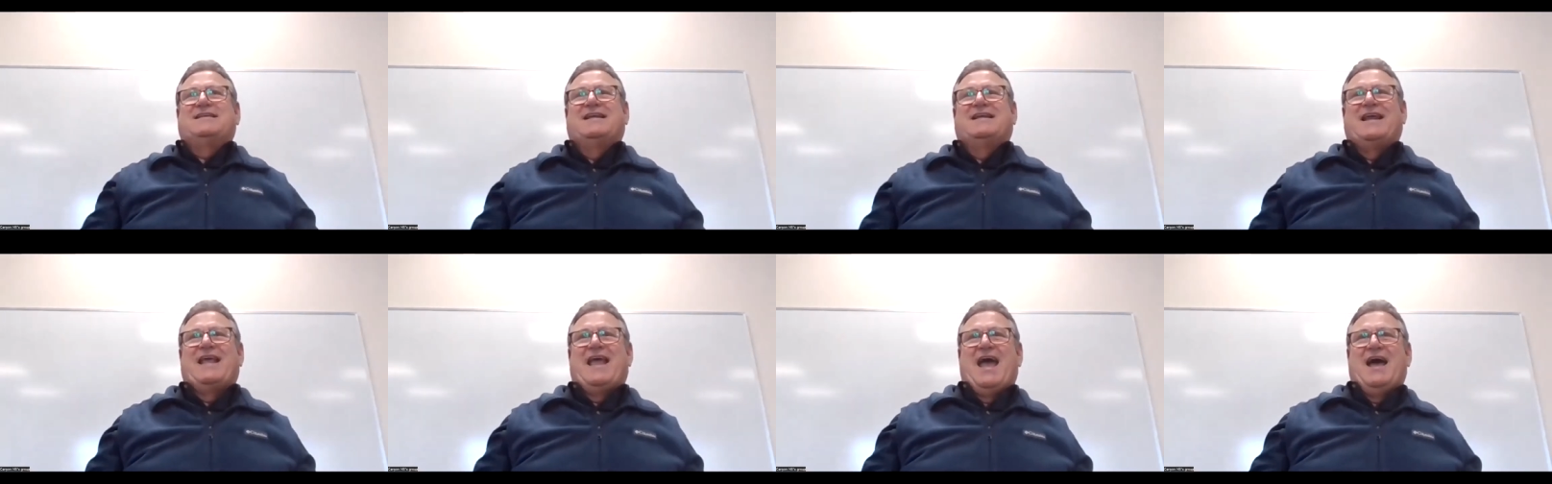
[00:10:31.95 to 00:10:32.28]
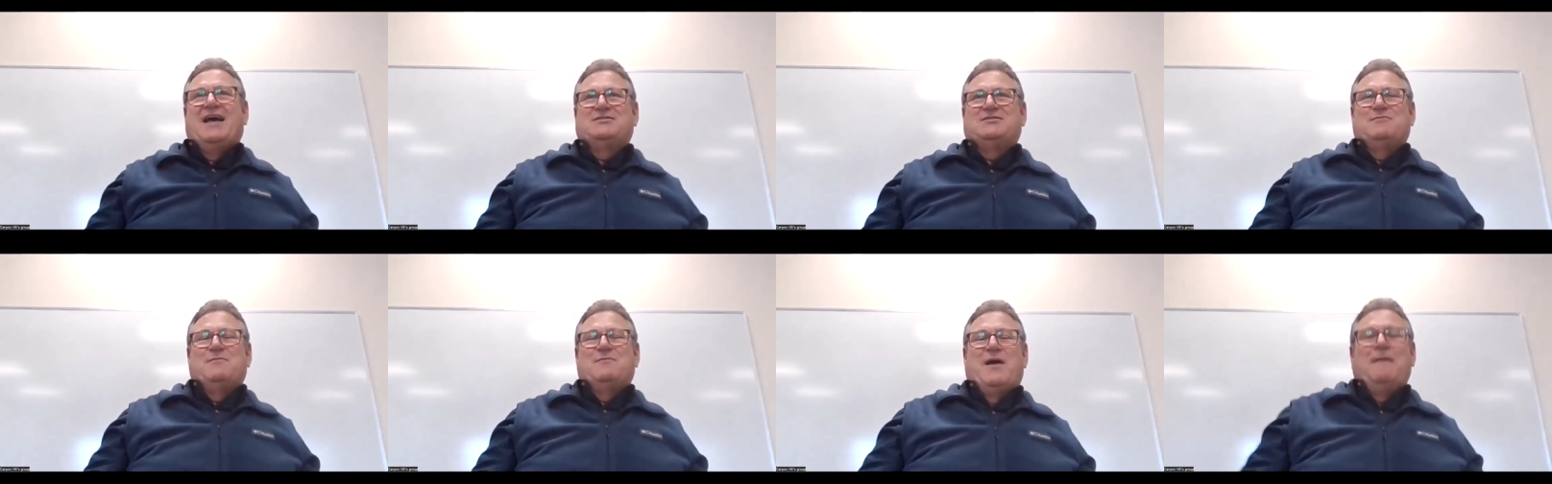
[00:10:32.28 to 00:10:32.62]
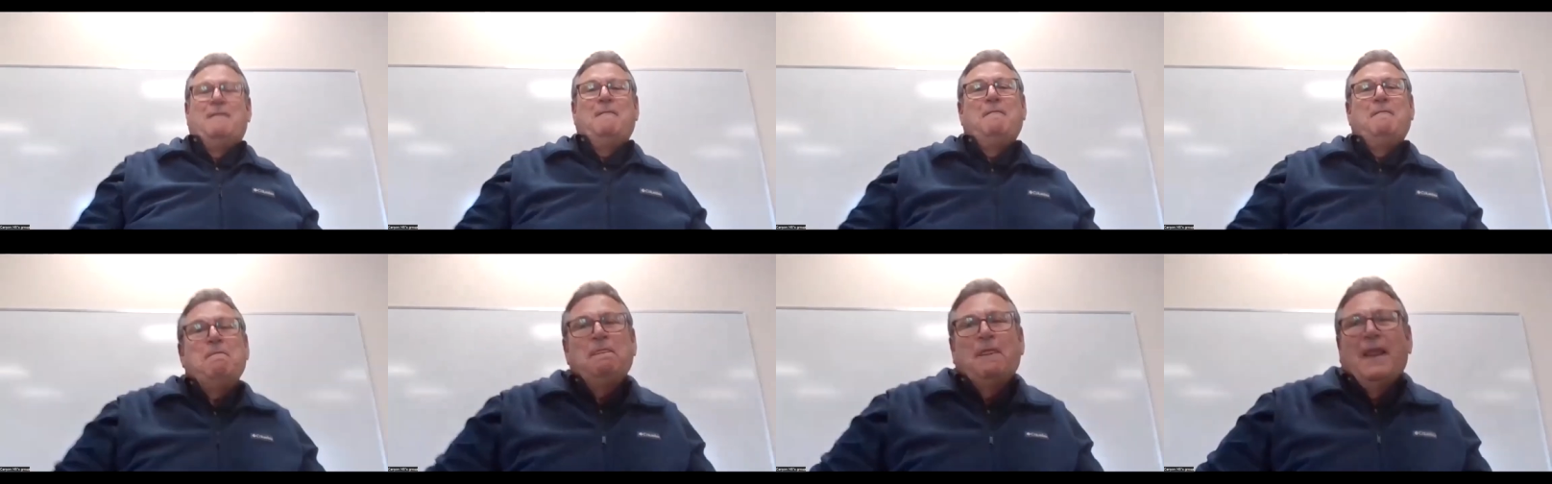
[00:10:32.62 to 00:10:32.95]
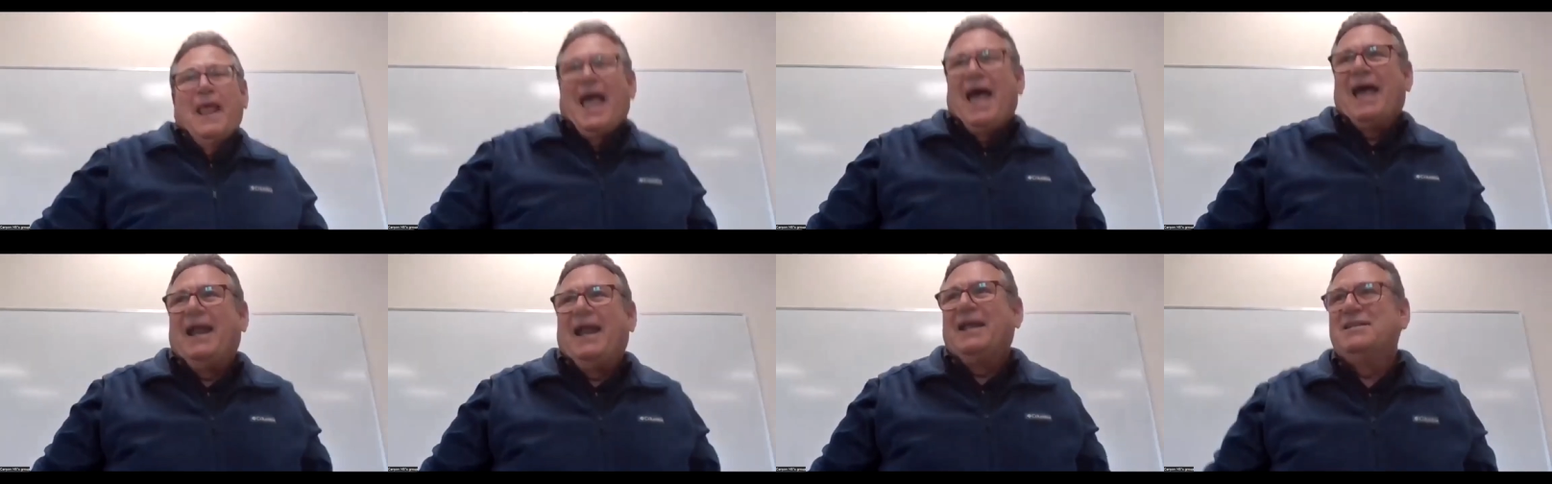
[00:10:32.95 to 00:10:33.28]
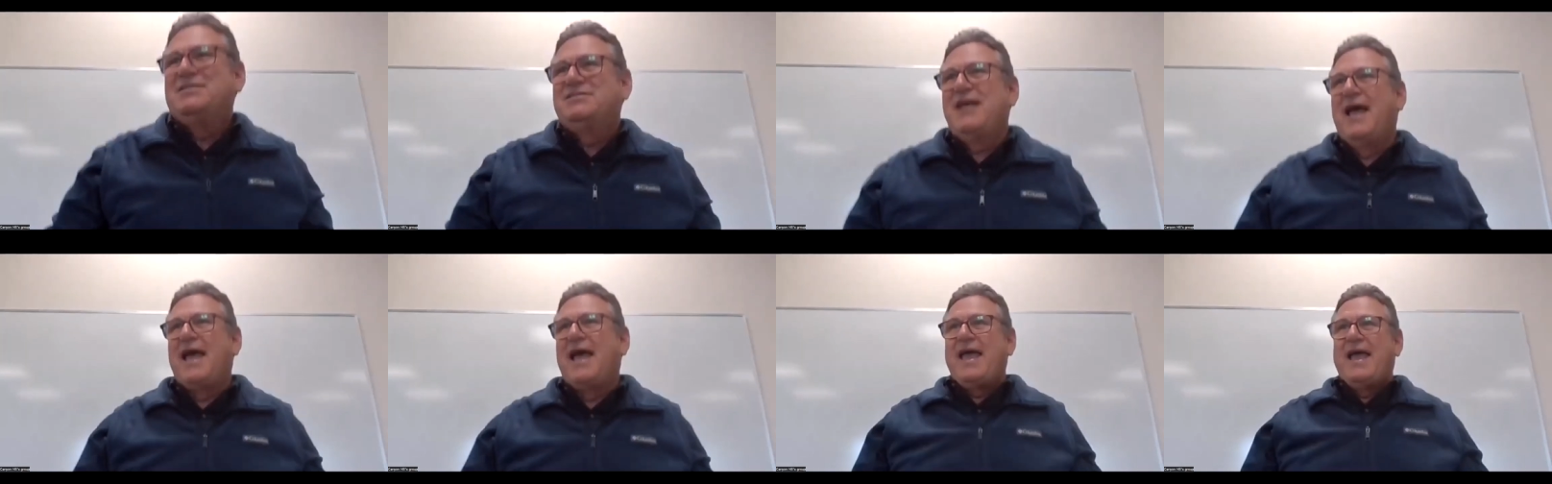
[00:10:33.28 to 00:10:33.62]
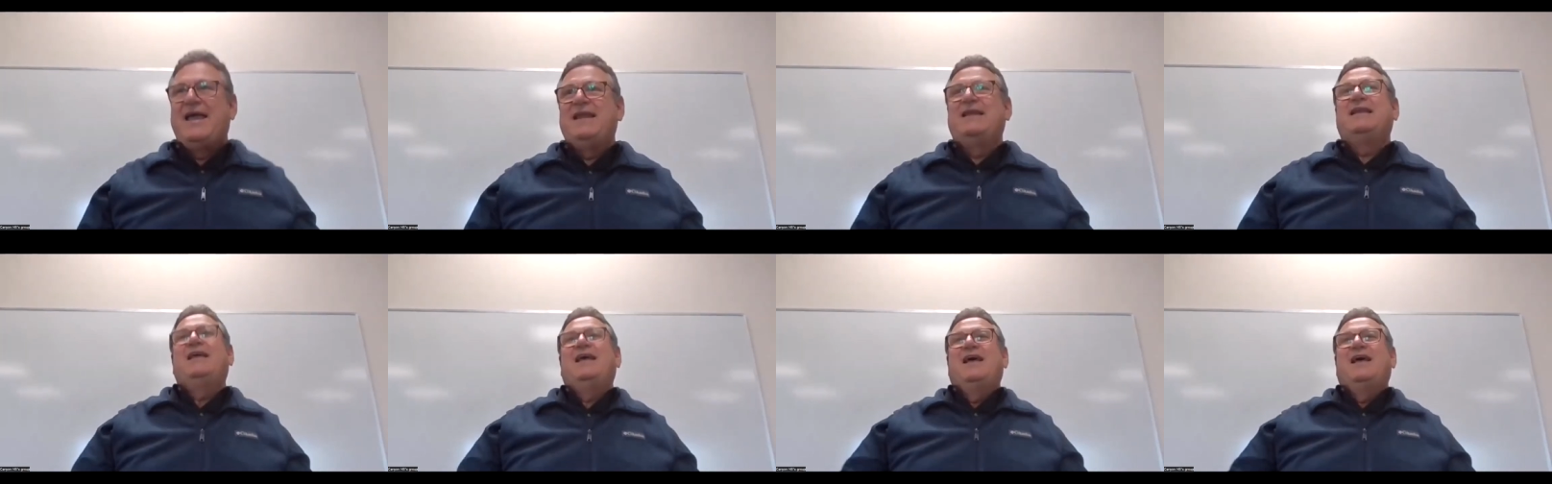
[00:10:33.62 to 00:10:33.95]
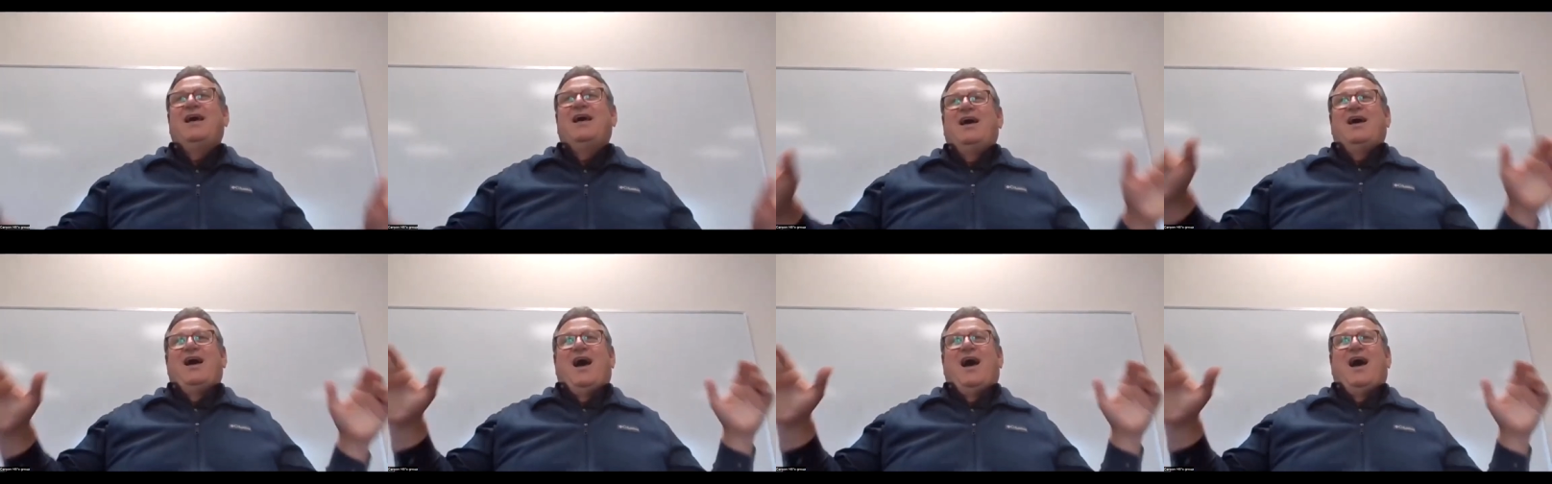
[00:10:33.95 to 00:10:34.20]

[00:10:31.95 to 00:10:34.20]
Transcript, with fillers: that he has them in. And he's saying,